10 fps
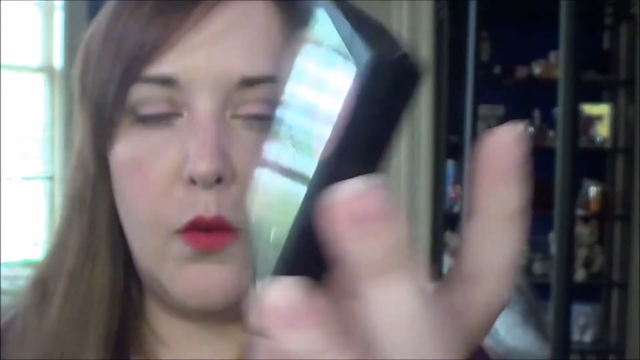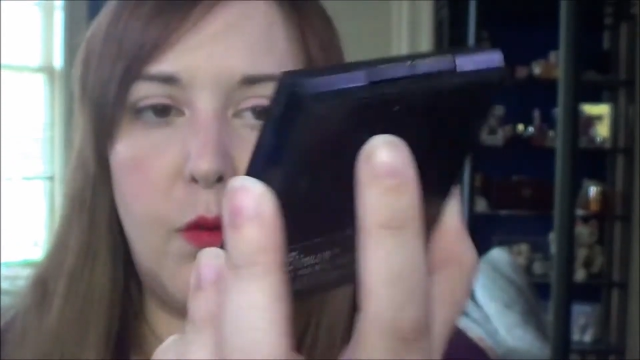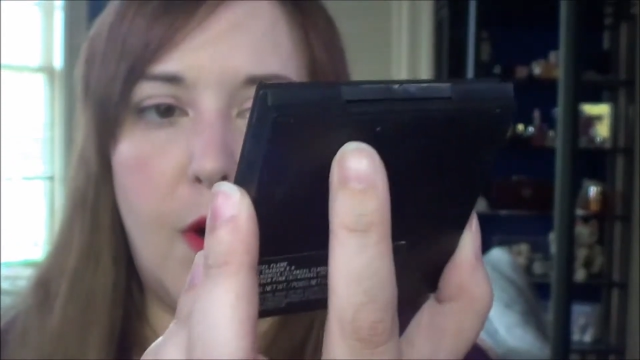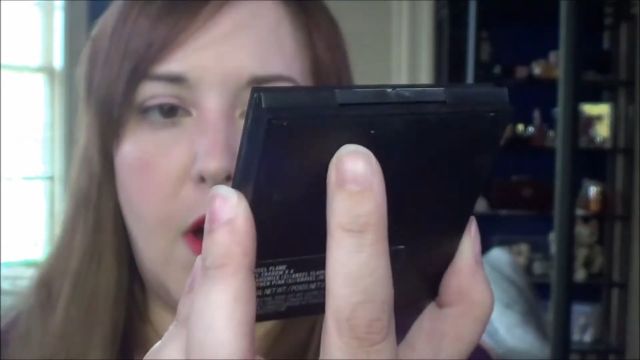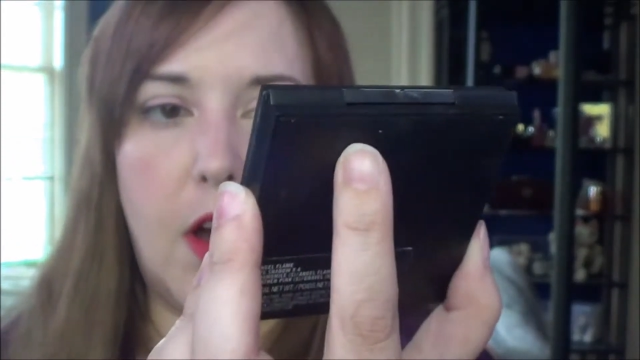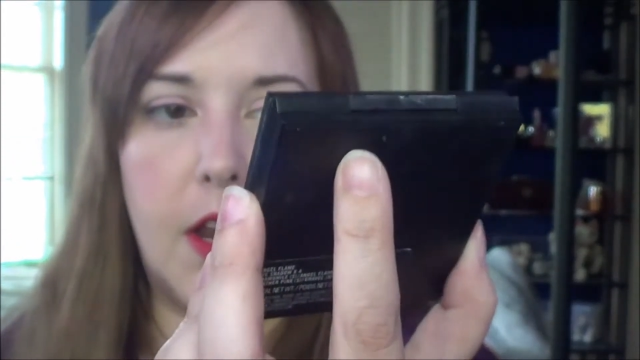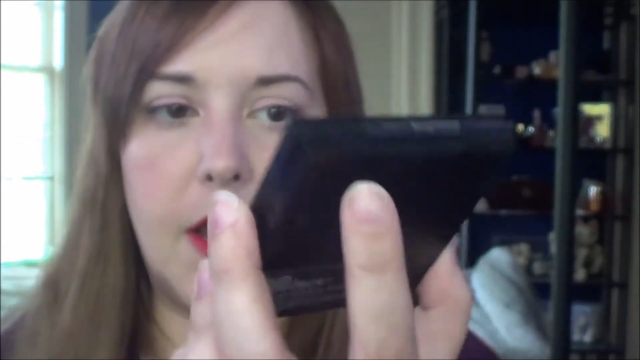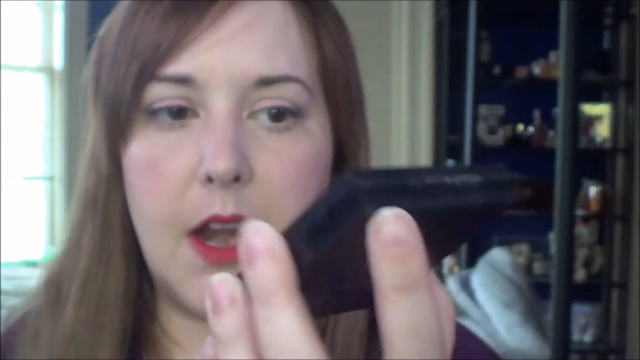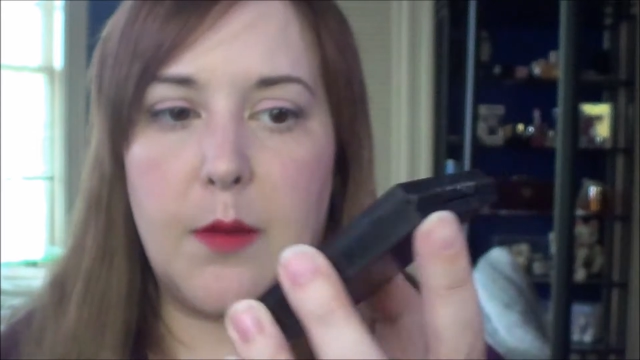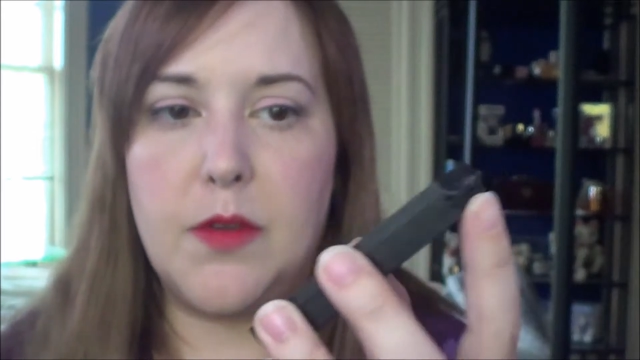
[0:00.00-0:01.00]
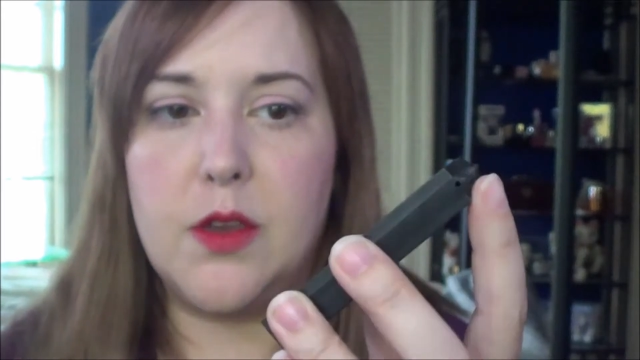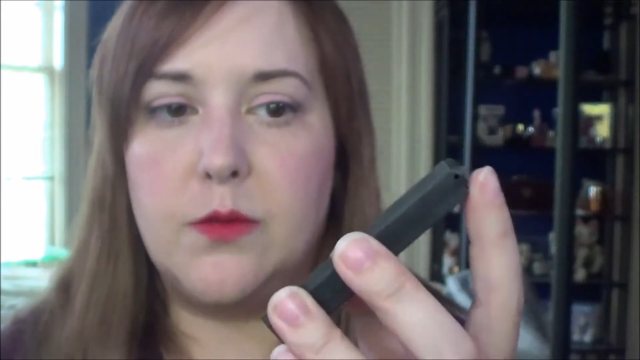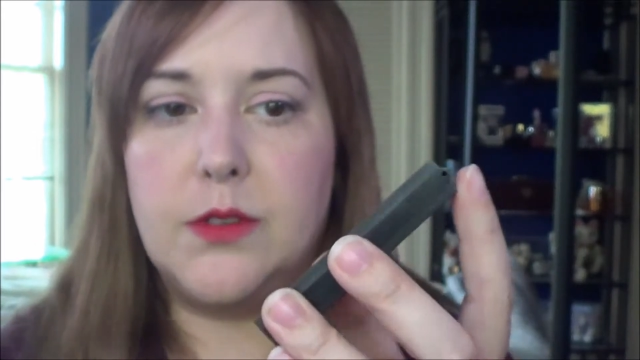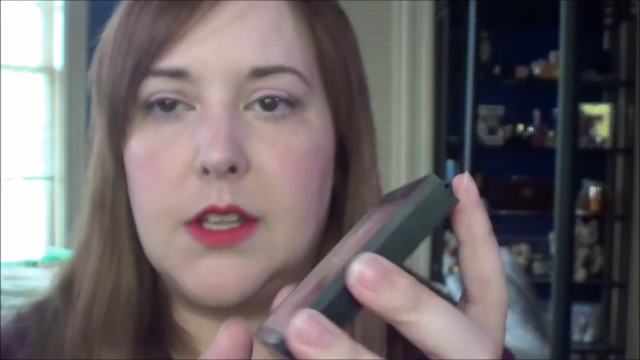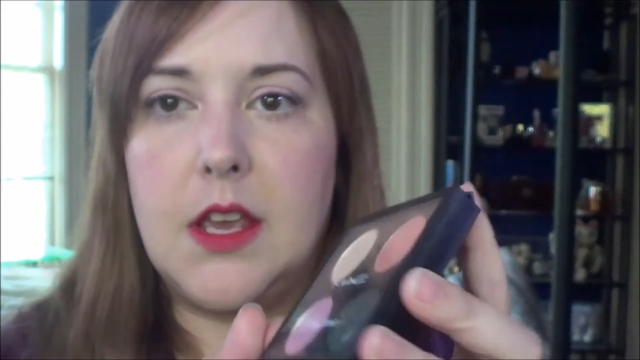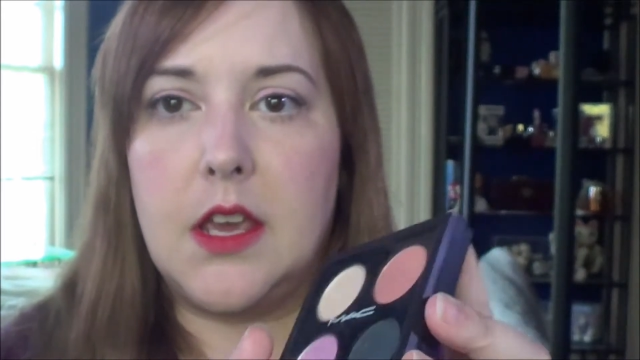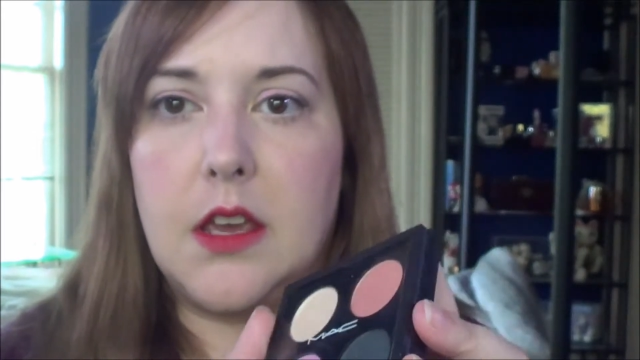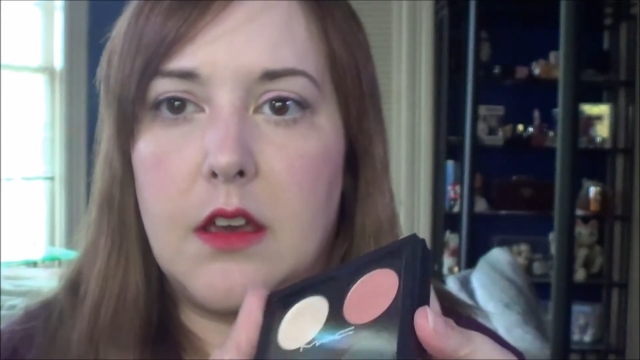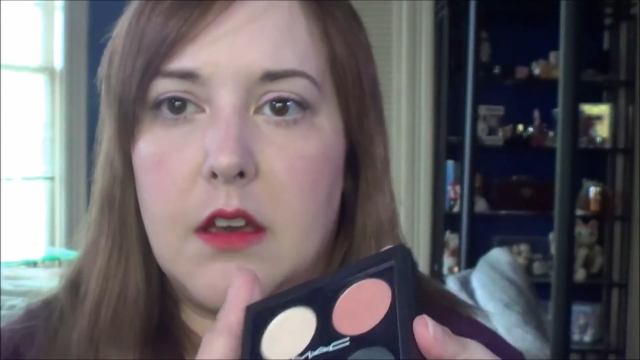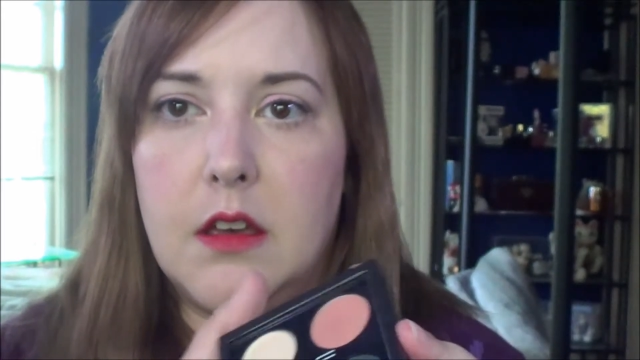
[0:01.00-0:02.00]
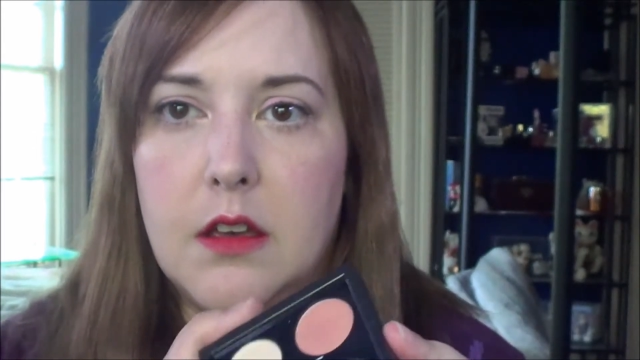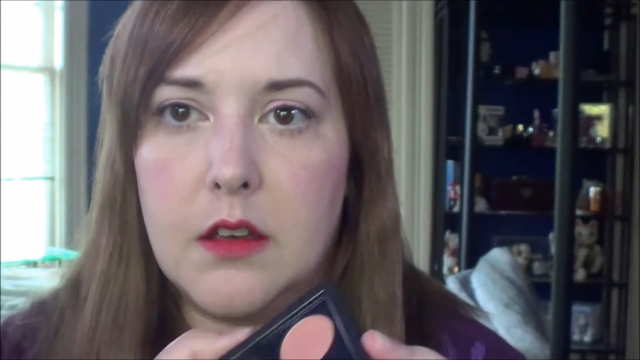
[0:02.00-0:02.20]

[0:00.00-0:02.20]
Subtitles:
quad, and I'm using